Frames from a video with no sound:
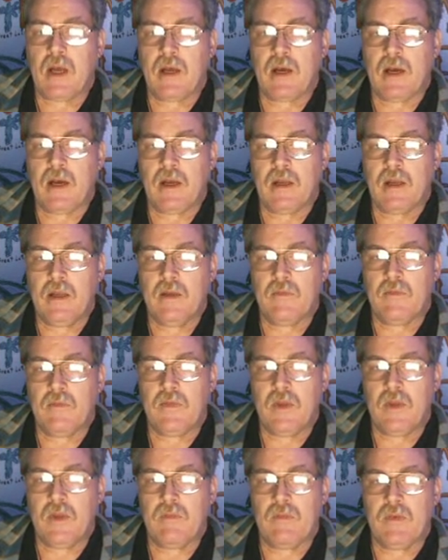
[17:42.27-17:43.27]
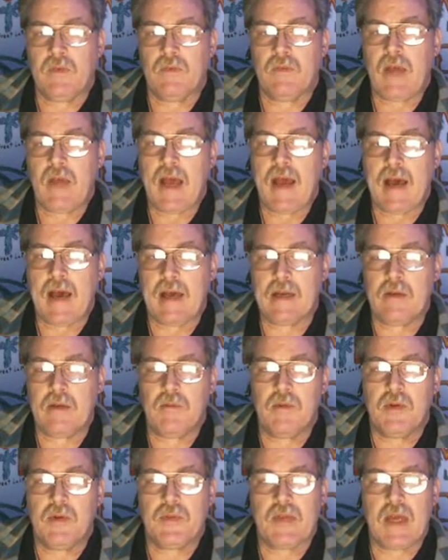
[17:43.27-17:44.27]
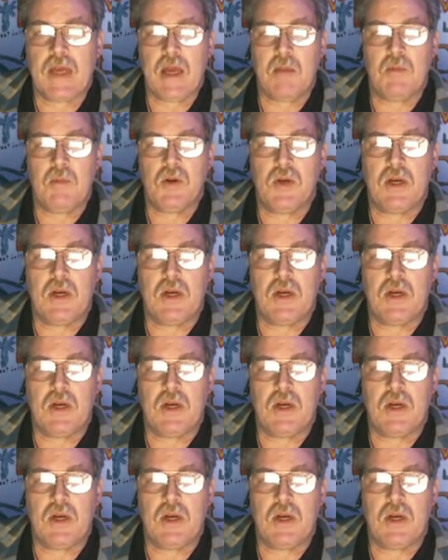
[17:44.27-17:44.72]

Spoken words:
If you've had it with cable